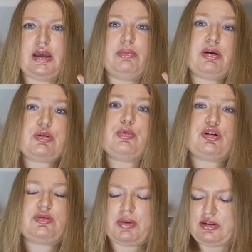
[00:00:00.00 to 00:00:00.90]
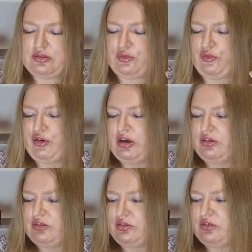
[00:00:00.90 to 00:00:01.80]
much more expensive
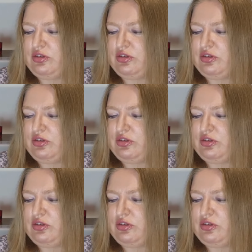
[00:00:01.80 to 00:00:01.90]
fragrances.